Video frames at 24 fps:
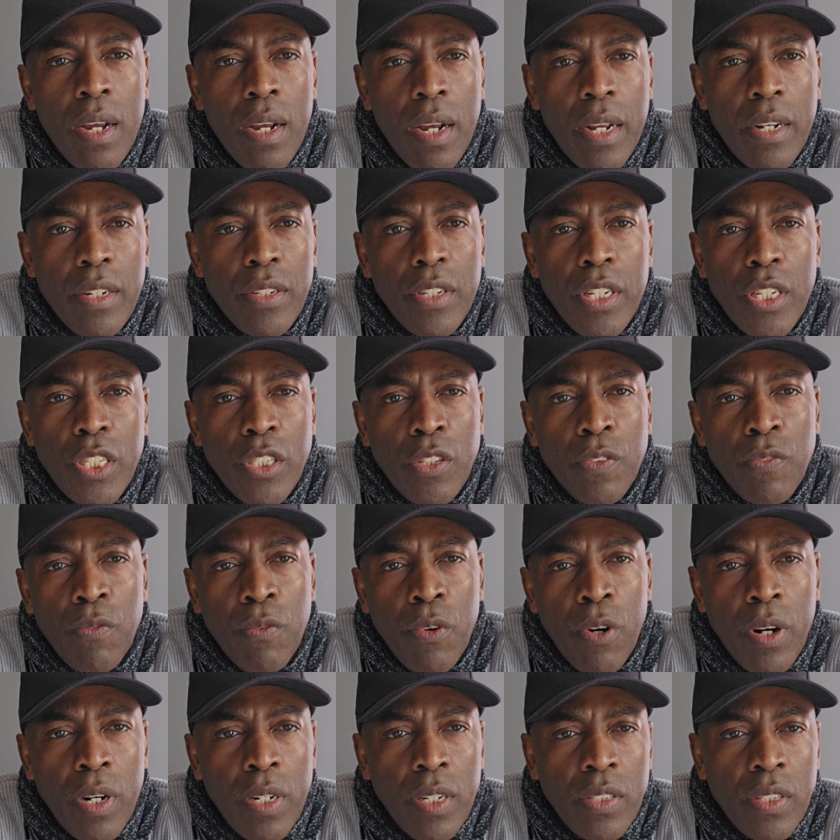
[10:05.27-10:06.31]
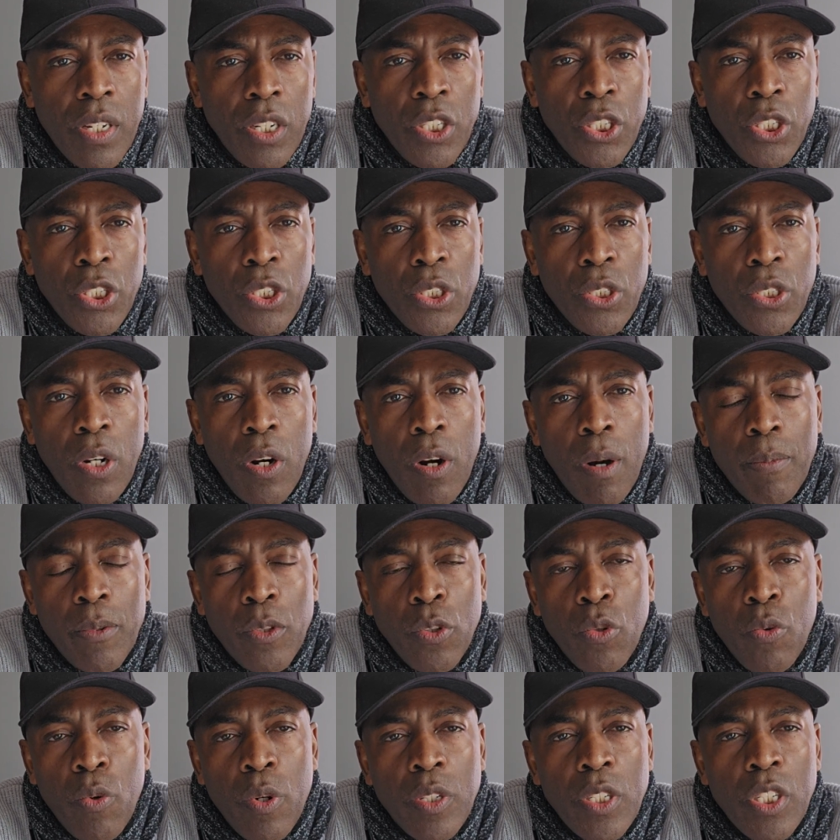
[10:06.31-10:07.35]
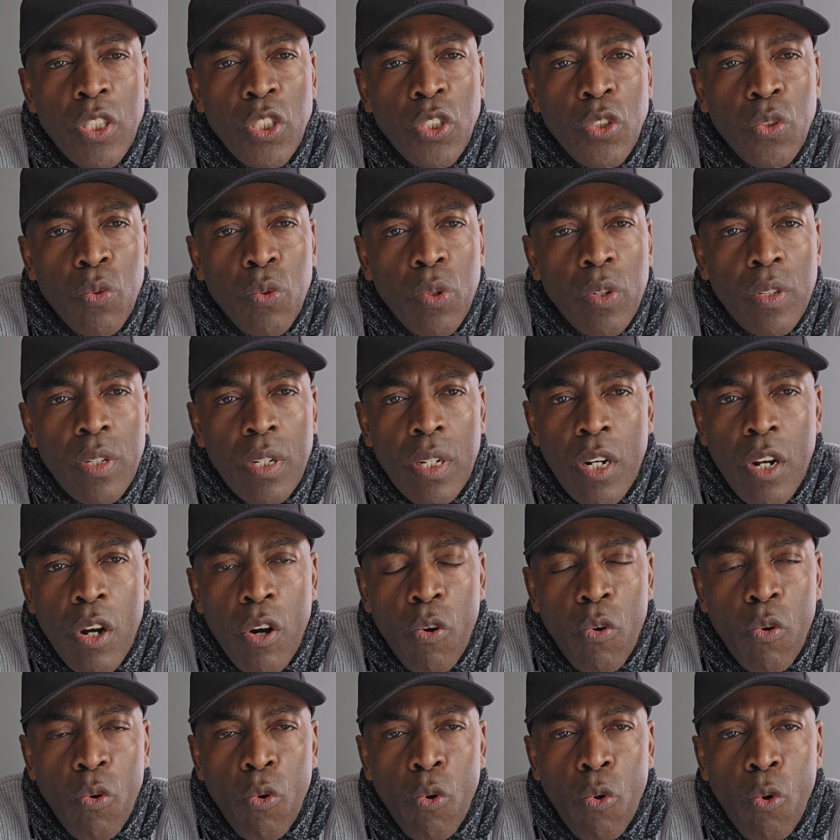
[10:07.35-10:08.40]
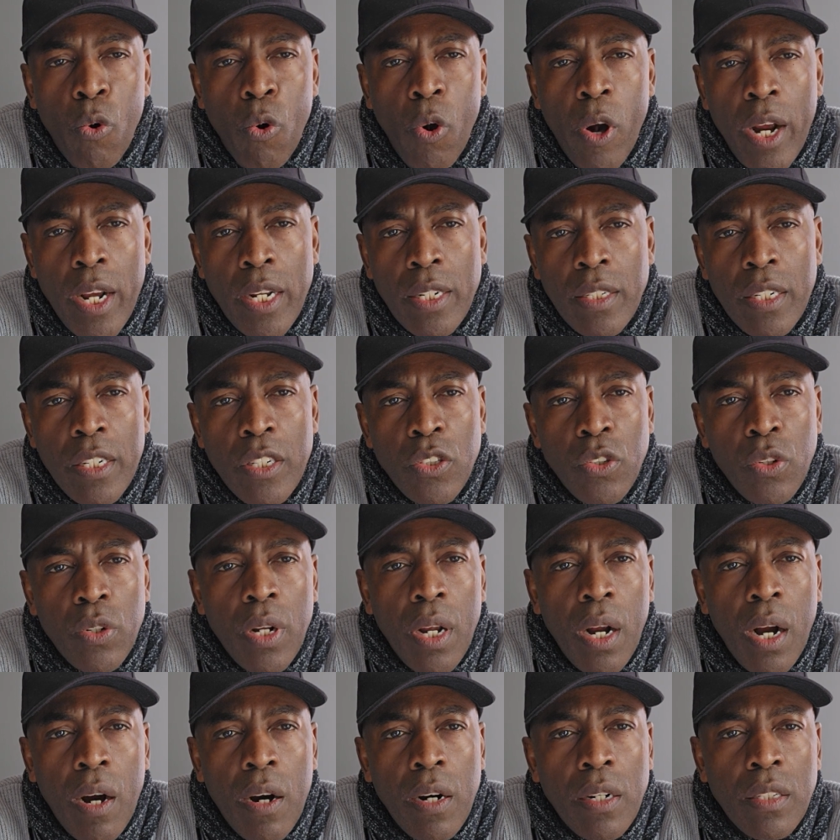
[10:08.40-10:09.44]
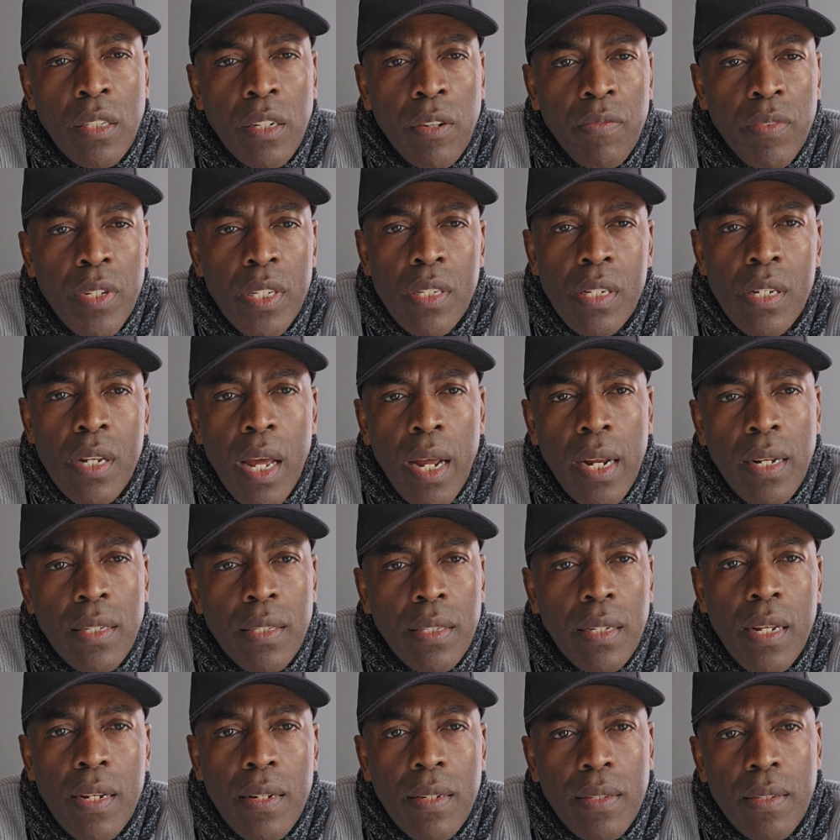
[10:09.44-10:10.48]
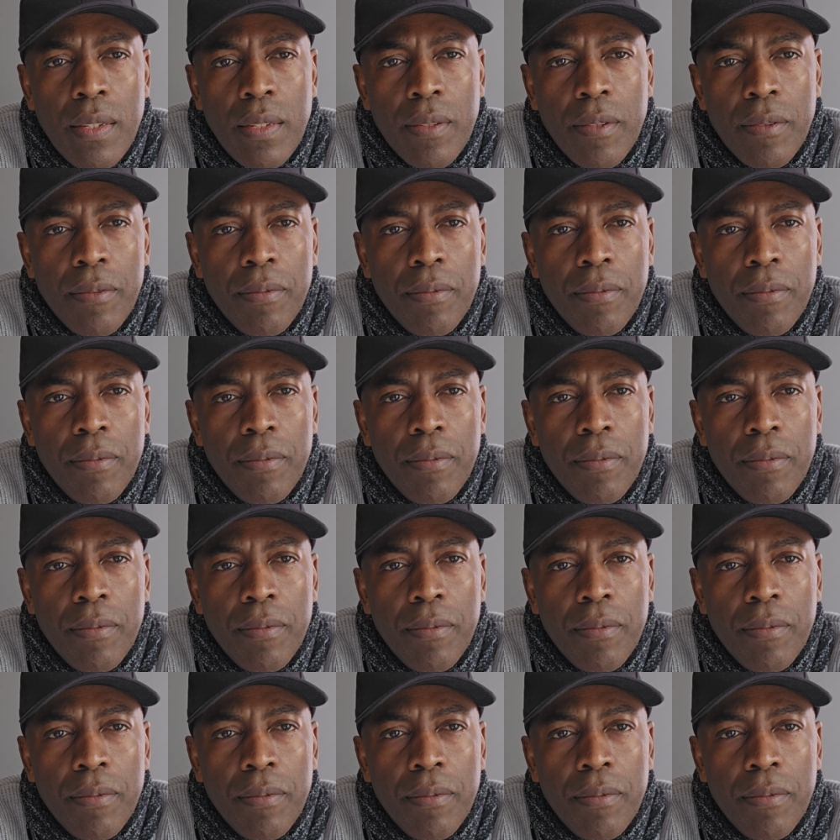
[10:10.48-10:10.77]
And this word is a sharp toothed sword right into the heart of this nonsense.